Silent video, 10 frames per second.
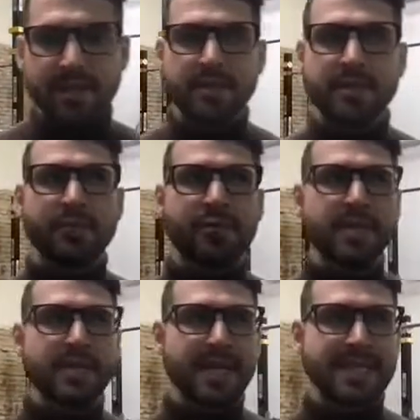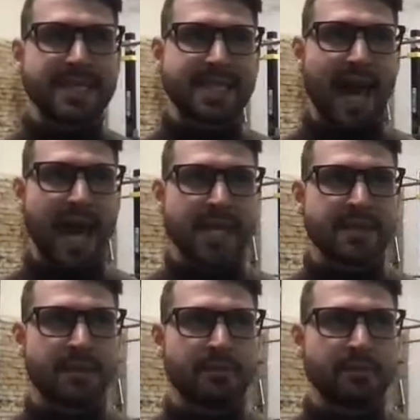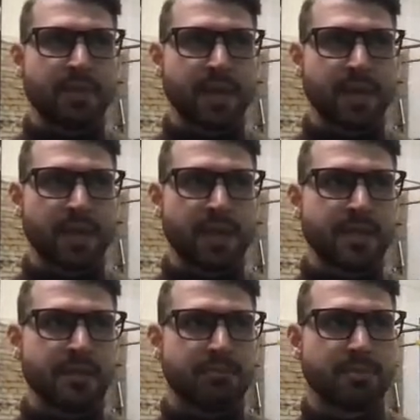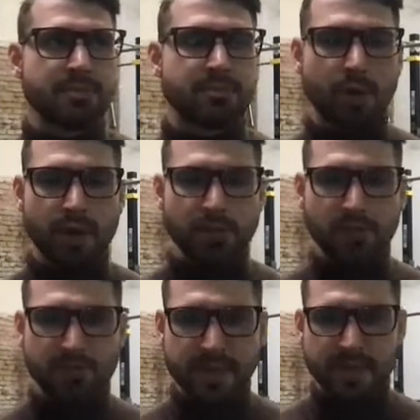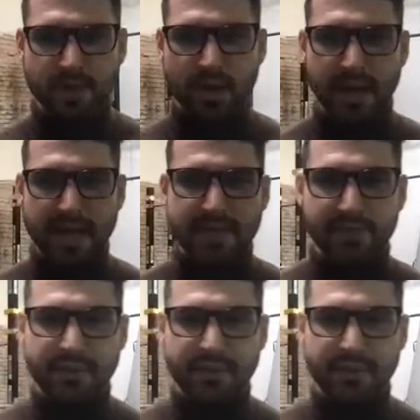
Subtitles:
different styles of bringing in some rowing movements and all that stuff,